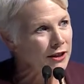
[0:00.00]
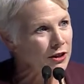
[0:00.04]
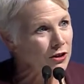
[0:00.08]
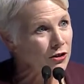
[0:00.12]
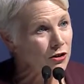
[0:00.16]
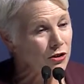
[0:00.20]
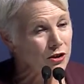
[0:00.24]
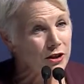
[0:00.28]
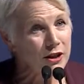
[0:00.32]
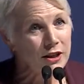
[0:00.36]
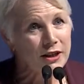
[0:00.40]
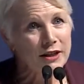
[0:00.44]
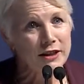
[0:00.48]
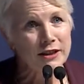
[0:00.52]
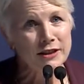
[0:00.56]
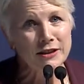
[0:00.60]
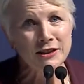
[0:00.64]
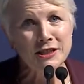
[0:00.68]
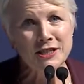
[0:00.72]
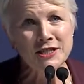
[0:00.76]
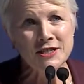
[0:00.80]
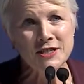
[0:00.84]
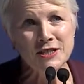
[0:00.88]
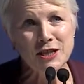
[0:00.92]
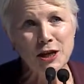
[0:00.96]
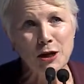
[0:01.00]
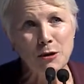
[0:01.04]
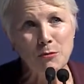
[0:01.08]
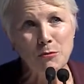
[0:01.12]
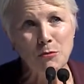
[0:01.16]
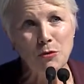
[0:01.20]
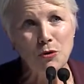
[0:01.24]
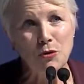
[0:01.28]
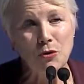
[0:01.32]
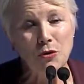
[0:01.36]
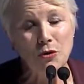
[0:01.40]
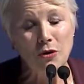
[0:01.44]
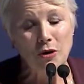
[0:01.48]
here in
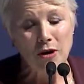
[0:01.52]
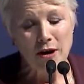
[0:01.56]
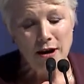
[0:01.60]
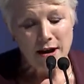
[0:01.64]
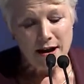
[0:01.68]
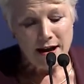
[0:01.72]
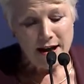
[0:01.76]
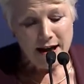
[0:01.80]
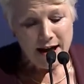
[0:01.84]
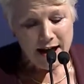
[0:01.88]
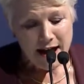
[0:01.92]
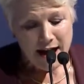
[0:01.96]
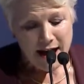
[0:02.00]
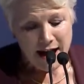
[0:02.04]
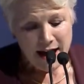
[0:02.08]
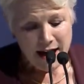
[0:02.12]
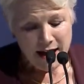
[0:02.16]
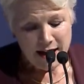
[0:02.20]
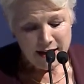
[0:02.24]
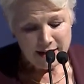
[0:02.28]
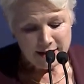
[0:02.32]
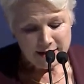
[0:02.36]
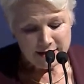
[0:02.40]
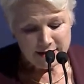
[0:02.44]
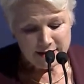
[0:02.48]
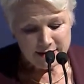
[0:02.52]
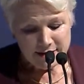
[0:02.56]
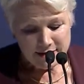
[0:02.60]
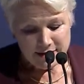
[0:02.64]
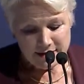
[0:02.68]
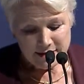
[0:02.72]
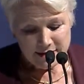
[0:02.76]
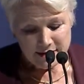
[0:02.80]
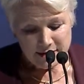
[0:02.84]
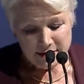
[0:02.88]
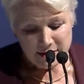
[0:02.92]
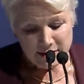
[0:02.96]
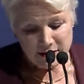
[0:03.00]
Istanbul and
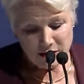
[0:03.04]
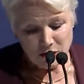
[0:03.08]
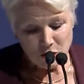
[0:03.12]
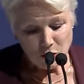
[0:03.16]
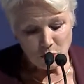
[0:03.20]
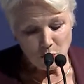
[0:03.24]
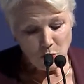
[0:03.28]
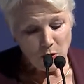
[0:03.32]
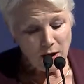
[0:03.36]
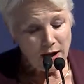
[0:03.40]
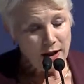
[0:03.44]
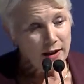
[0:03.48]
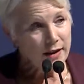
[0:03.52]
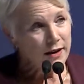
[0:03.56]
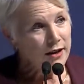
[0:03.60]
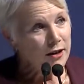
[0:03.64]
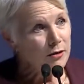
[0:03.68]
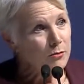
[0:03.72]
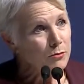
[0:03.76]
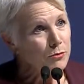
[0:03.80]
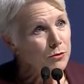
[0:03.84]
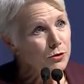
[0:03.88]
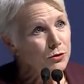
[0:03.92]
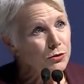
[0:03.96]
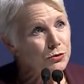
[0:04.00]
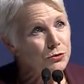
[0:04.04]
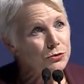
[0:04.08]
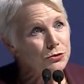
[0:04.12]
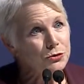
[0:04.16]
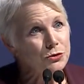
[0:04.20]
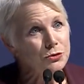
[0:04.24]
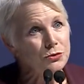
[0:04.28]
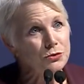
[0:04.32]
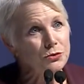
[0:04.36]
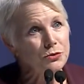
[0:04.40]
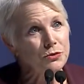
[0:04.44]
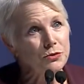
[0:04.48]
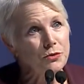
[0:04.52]
to welcome you
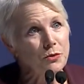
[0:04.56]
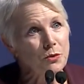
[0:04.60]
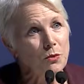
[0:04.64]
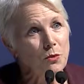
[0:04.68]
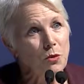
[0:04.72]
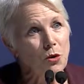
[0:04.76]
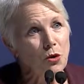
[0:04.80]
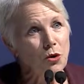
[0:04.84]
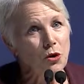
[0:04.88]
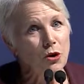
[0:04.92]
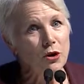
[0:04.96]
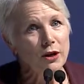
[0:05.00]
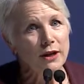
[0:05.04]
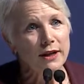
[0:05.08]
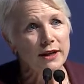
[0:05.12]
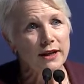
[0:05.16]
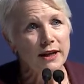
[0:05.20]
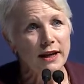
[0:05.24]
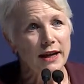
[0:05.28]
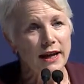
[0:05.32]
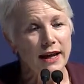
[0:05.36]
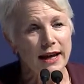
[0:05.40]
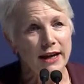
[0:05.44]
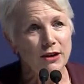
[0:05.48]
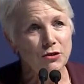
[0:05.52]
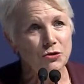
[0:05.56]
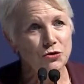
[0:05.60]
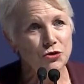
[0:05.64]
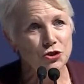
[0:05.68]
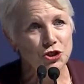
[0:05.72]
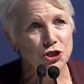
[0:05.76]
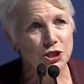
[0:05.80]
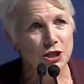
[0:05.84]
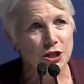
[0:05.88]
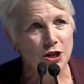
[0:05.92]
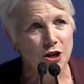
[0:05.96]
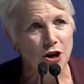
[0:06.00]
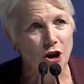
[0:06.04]
to World
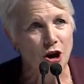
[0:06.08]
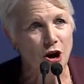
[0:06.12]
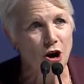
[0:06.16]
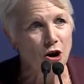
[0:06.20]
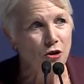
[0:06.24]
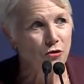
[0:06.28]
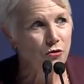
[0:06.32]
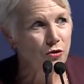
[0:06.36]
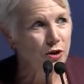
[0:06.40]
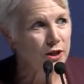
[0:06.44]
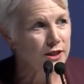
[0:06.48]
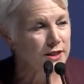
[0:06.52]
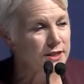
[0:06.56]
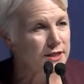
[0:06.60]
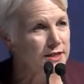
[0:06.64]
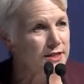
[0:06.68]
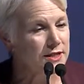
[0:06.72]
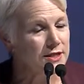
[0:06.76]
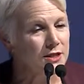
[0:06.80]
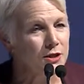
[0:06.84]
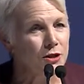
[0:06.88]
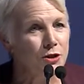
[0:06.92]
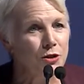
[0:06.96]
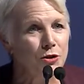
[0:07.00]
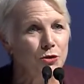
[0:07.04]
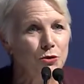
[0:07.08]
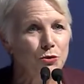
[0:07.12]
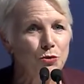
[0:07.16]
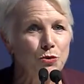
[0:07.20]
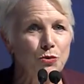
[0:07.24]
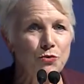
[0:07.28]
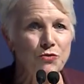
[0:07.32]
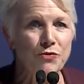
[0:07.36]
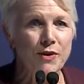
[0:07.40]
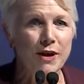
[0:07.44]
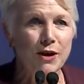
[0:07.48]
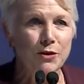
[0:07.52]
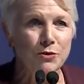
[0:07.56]
Energy Congress
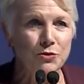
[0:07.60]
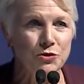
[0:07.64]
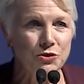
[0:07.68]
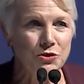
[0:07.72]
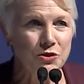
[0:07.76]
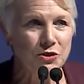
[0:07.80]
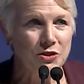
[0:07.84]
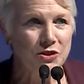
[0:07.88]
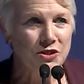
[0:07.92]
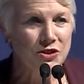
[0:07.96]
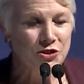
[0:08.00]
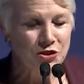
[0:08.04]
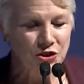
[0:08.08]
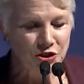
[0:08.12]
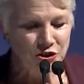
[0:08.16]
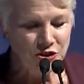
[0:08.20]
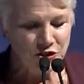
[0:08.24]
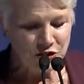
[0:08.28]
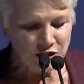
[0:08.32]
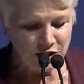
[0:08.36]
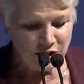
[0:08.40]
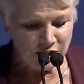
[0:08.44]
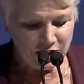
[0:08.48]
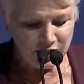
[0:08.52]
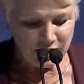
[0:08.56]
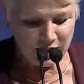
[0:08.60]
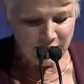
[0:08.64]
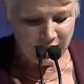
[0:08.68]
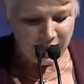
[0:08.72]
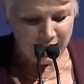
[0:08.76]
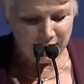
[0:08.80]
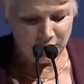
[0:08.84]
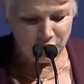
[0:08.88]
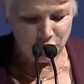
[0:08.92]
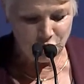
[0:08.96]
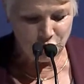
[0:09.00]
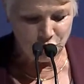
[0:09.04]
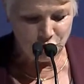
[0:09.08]
twenty sixteen
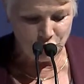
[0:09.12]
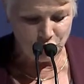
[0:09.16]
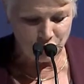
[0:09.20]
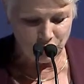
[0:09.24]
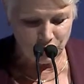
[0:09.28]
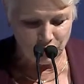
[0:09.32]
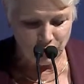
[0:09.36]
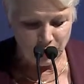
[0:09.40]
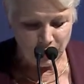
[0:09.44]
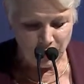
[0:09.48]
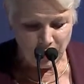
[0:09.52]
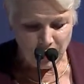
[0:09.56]
edition,